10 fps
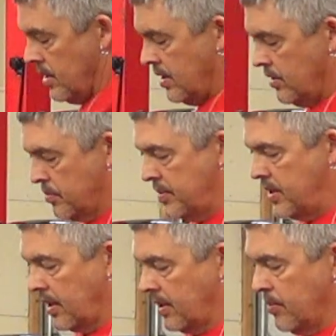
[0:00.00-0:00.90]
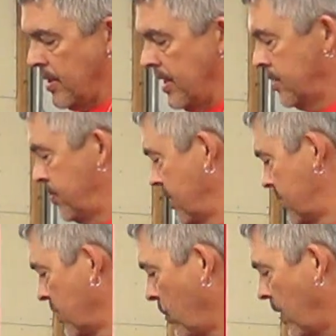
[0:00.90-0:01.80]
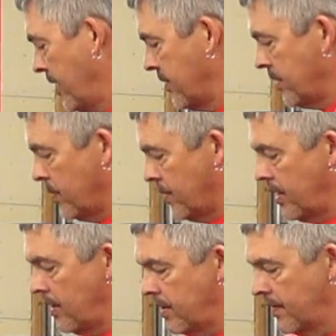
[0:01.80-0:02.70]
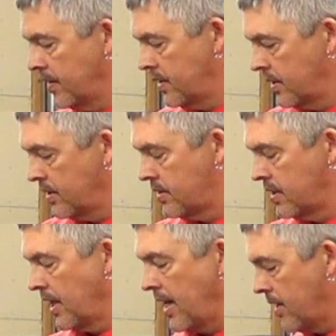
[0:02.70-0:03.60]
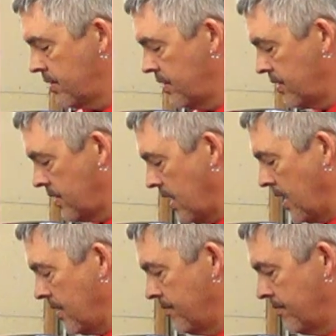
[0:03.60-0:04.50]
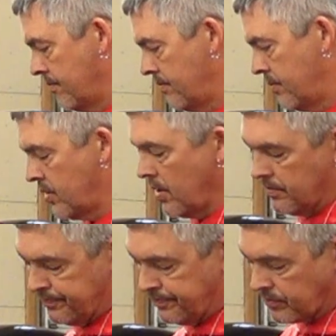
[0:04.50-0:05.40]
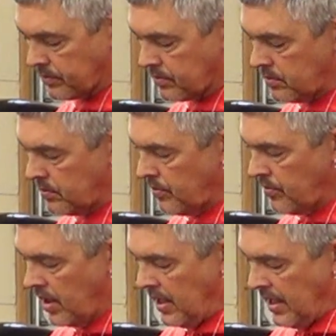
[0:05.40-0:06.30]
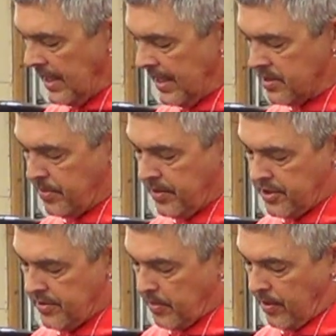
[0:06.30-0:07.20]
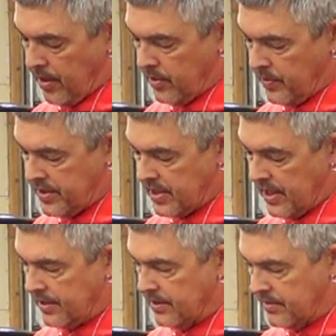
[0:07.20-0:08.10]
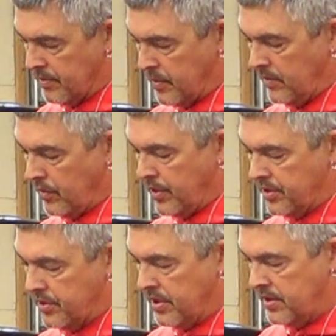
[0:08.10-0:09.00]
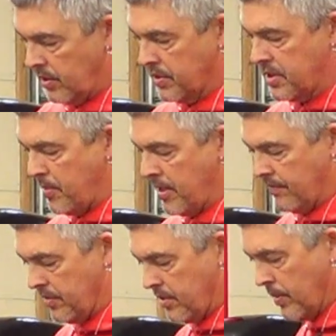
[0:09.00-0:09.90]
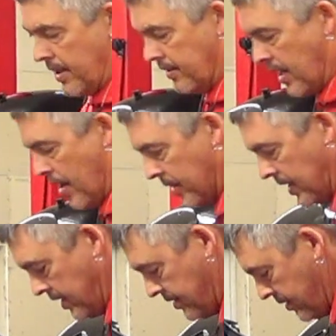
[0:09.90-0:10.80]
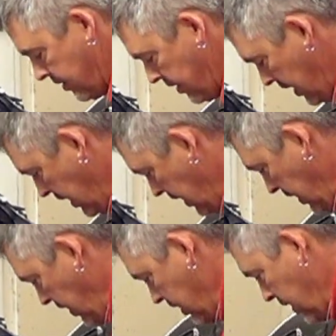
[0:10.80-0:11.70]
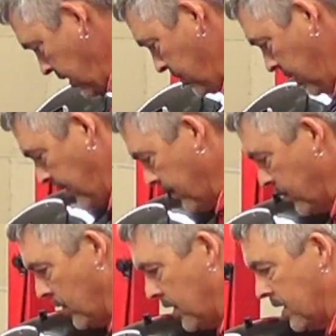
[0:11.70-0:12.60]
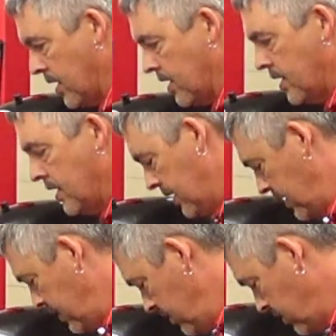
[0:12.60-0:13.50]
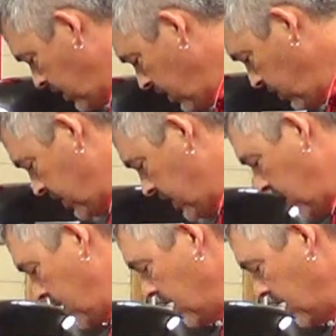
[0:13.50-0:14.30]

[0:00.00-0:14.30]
Those particular bikes, because they're wider in the rear, have everything set out to the side. So that's a pretty trick part. We stock this from Evo Industries, and of course they make it for the regular applications, bagger and whatnot. They do come with a